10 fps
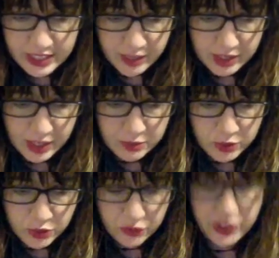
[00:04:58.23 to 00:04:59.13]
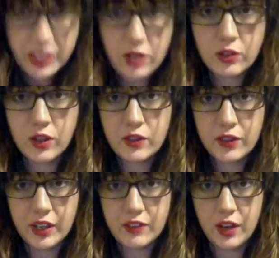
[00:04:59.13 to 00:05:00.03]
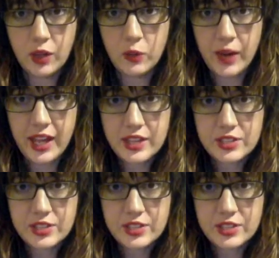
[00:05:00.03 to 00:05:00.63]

time that they move, they don't go very far away.